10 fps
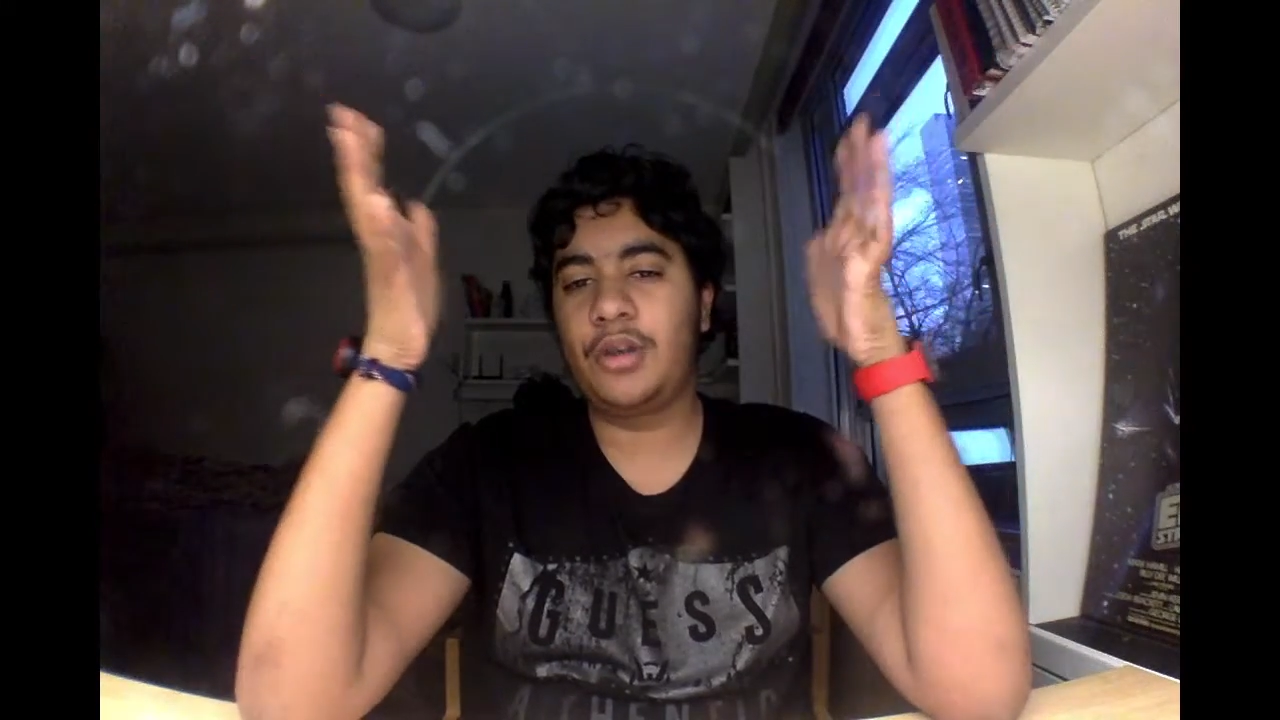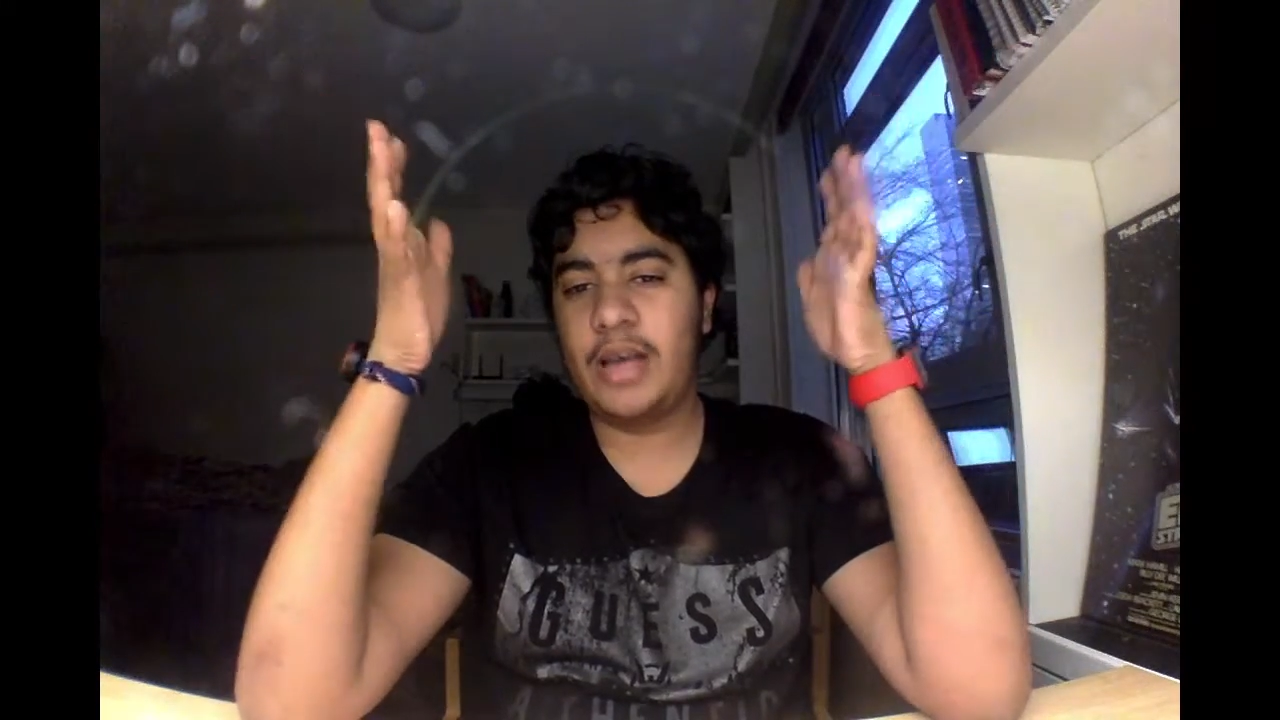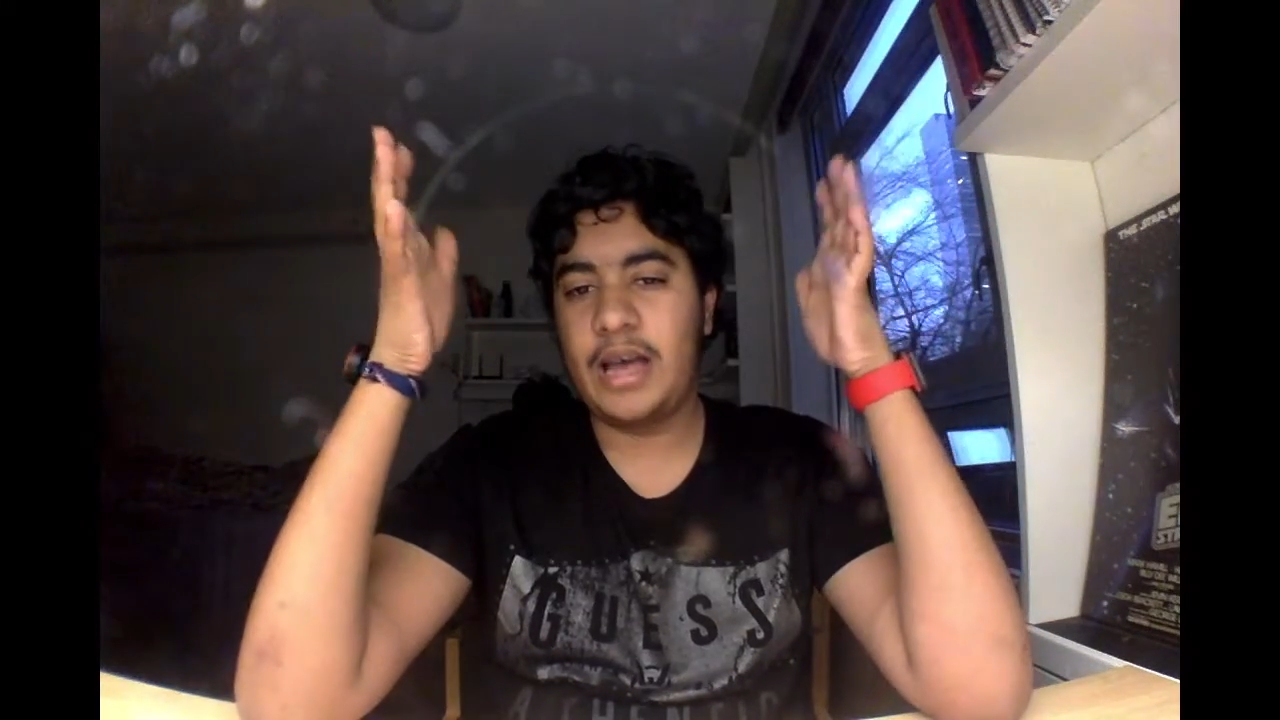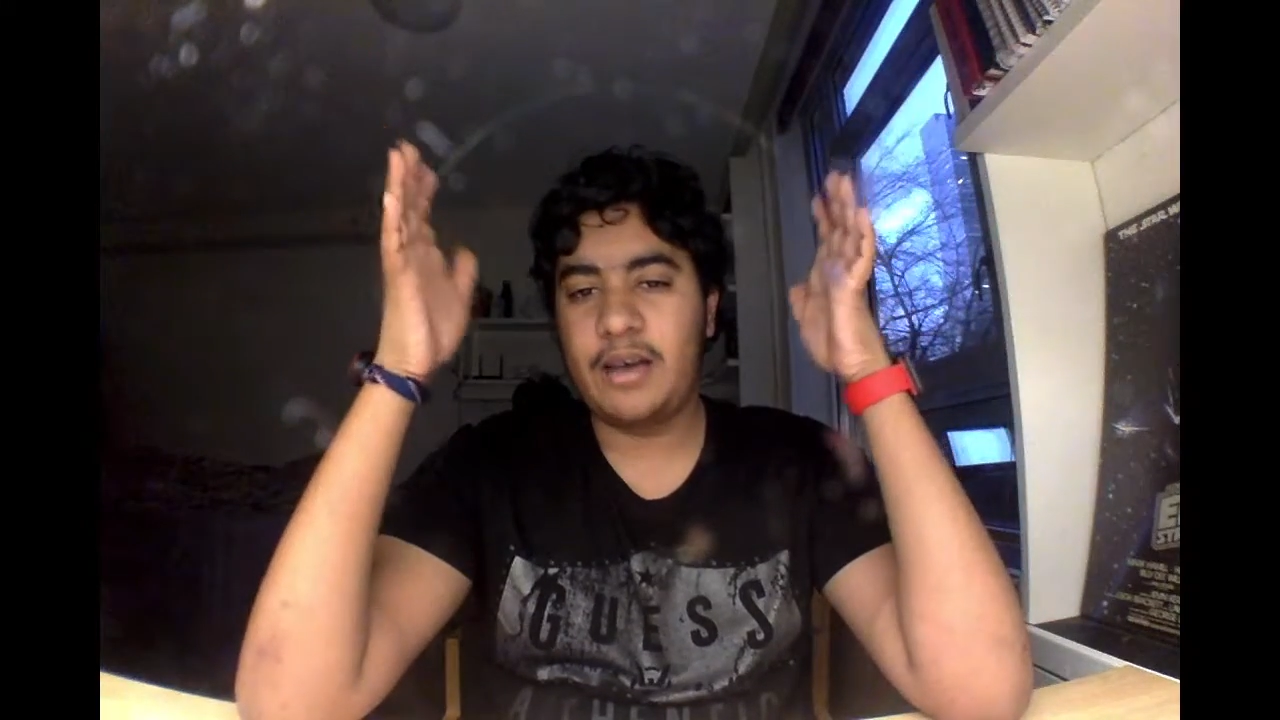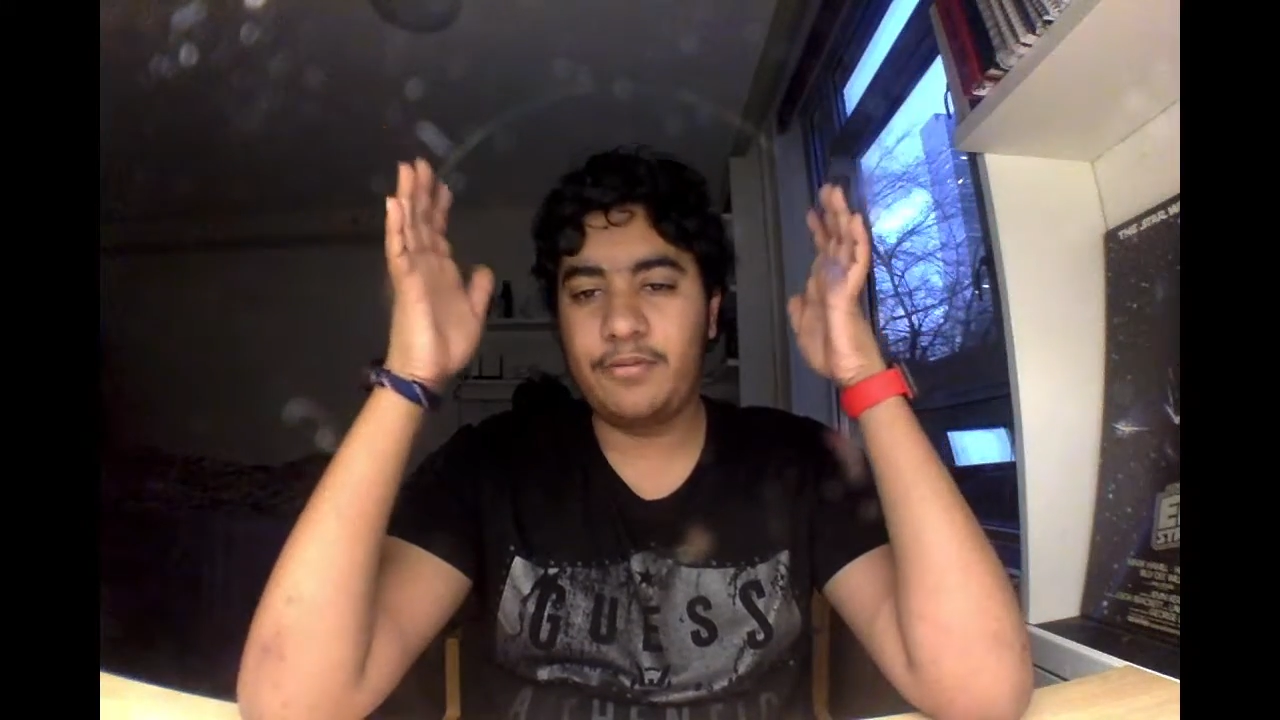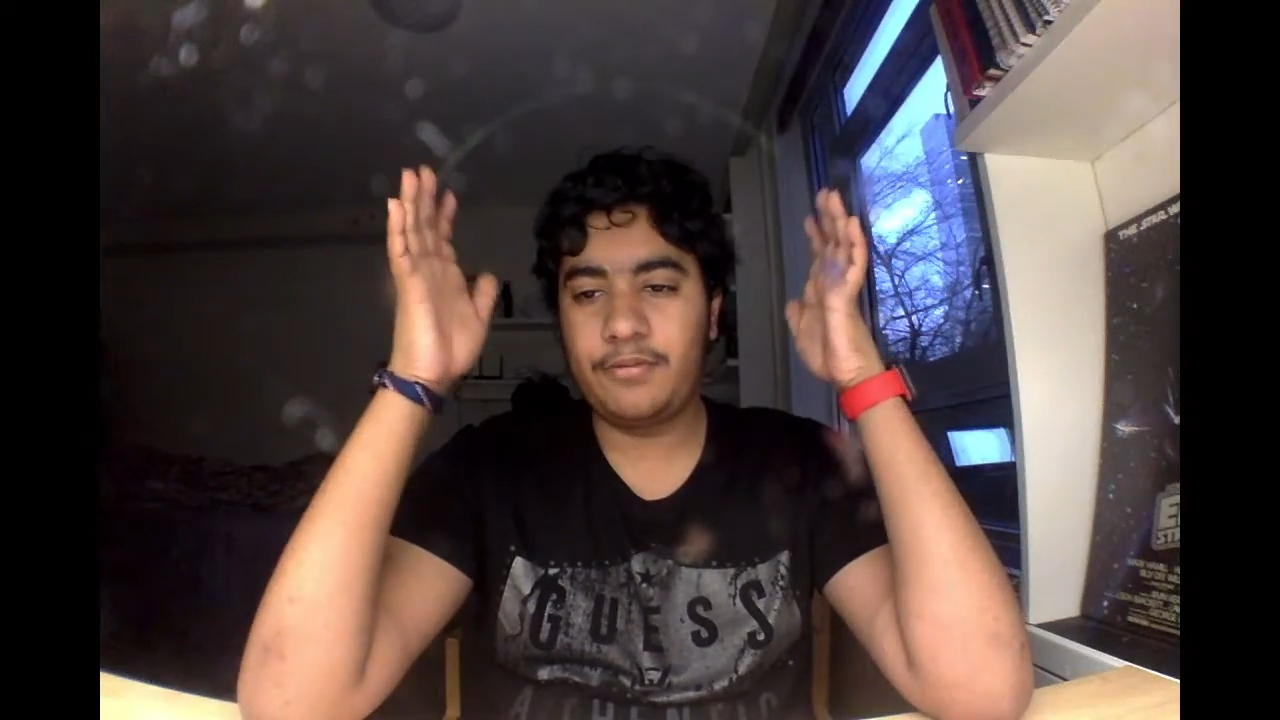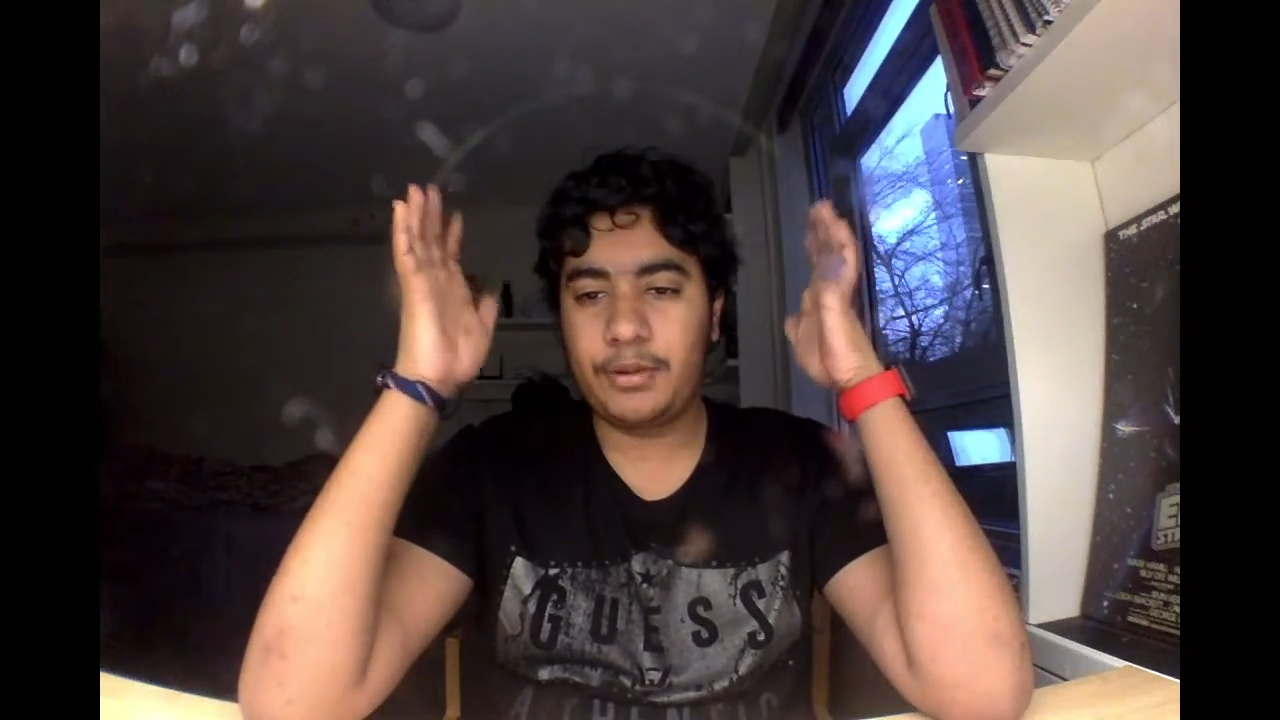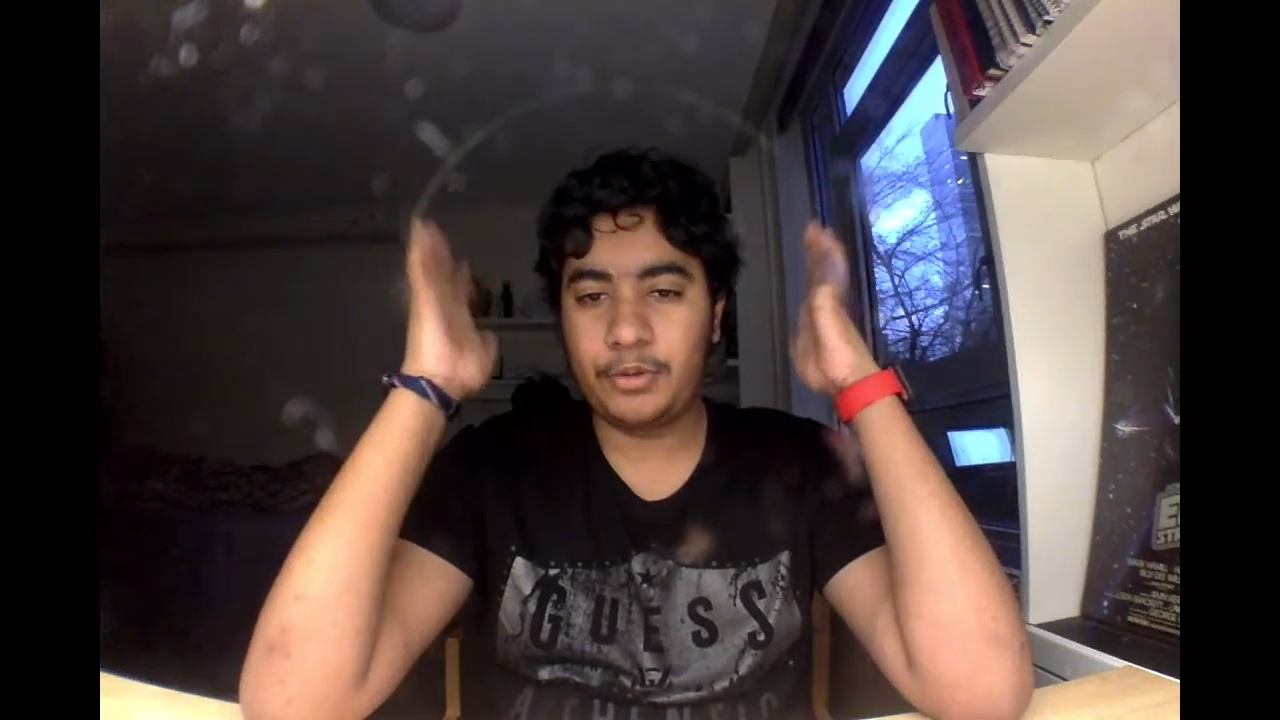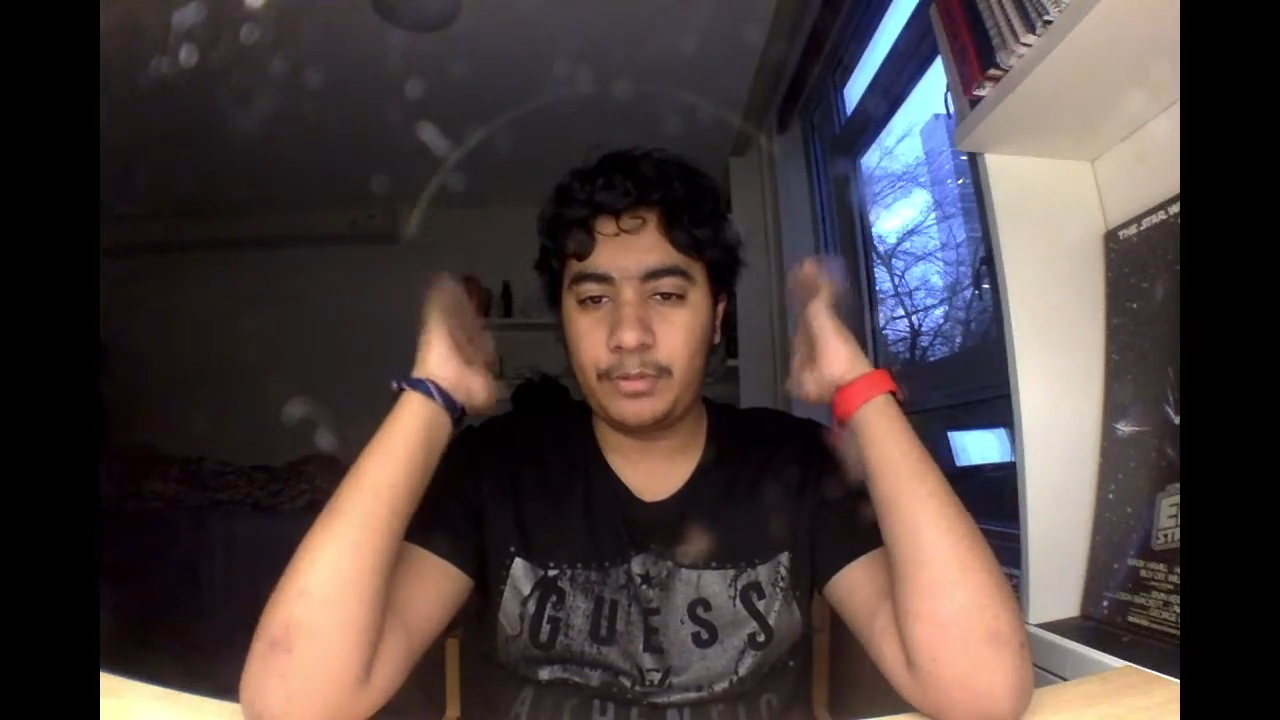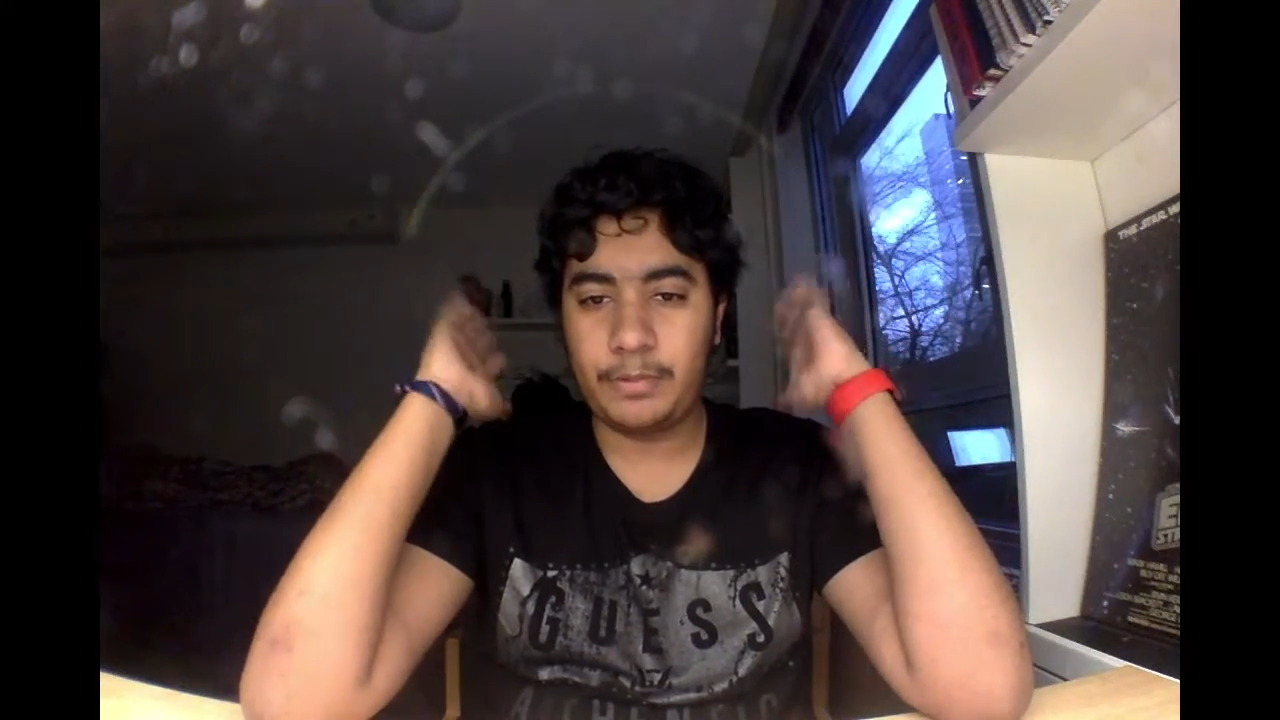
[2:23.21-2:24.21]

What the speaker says: gonna